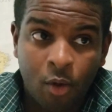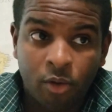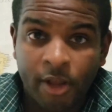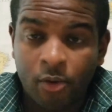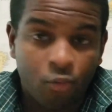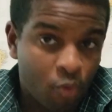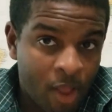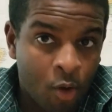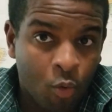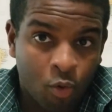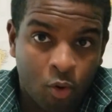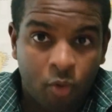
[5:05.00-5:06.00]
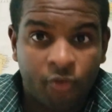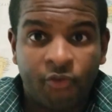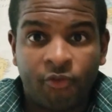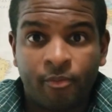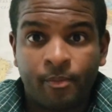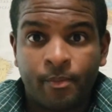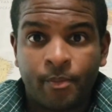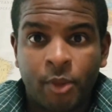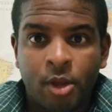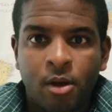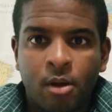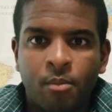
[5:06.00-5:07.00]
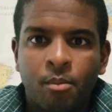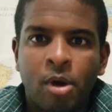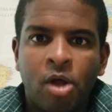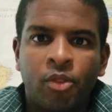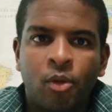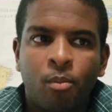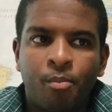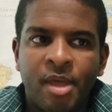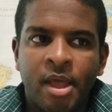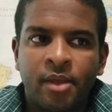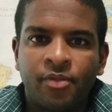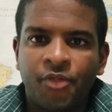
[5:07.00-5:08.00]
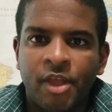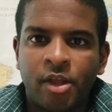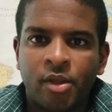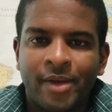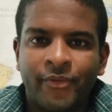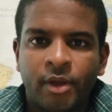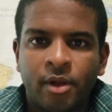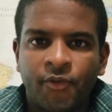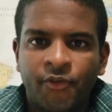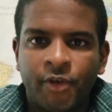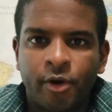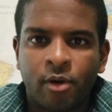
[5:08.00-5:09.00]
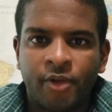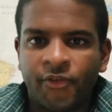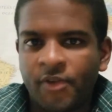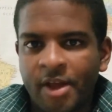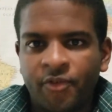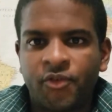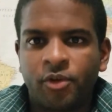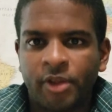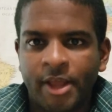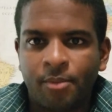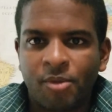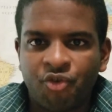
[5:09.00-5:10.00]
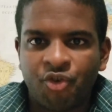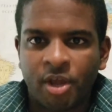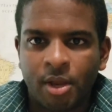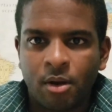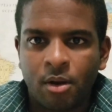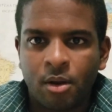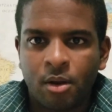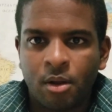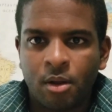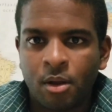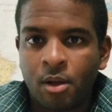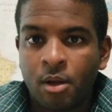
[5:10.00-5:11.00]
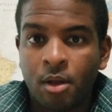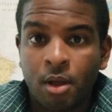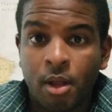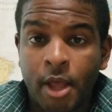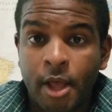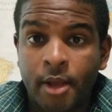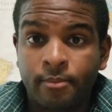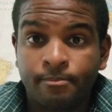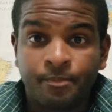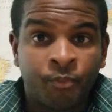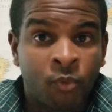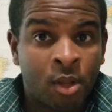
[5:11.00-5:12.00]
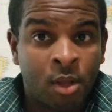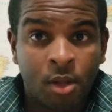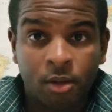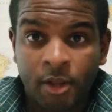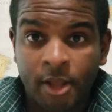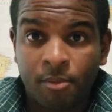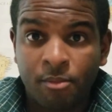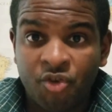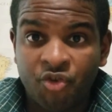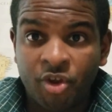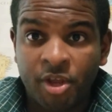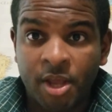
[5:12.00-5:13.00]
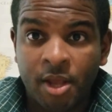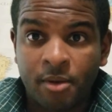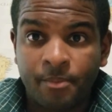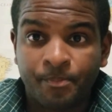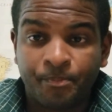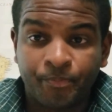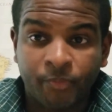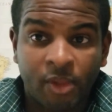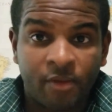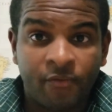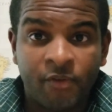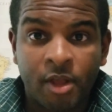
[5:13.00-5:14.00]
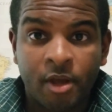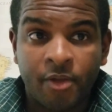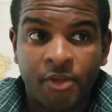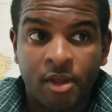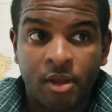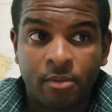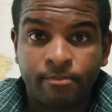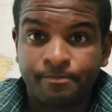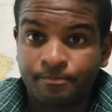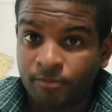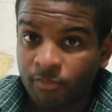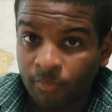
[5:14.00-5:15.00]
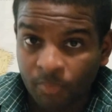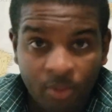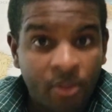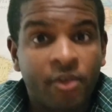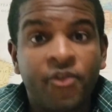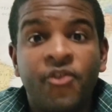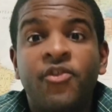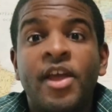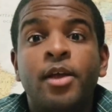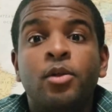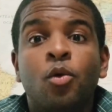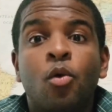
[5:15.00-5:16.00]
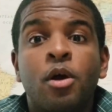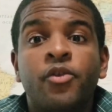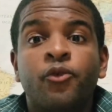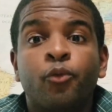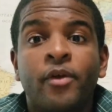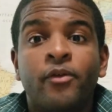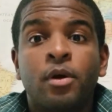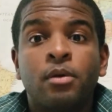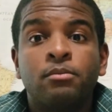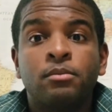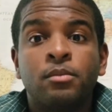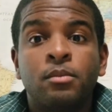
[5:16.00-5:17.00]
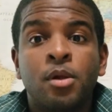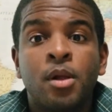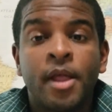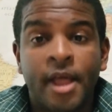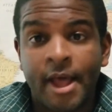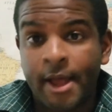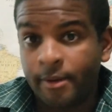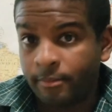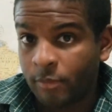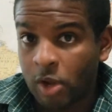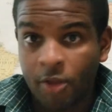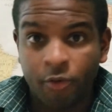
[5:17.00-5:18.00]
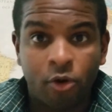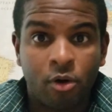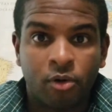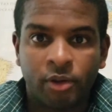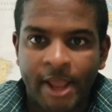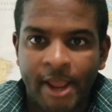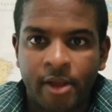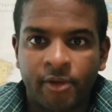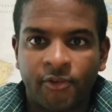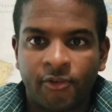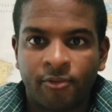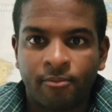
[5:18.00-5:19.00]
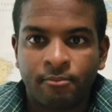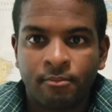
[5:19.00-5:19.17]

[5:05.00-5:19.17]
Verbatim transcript: like railroads, but the big thing you have to consider it's next to Lake Michigan, and Lake Michigan via the St. Lawrence River and other lakes.